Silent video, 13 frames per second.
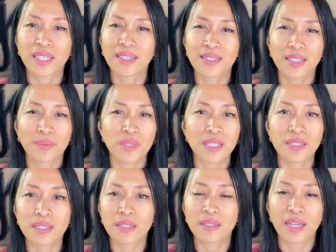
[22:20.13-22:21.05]
Because I'm
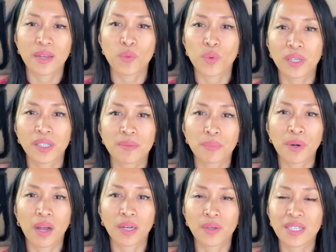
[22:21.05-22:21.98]
still a work in
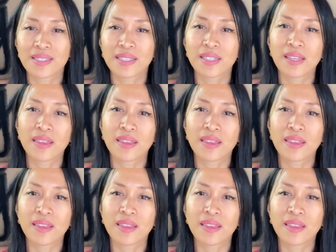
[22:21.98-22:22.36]
progress.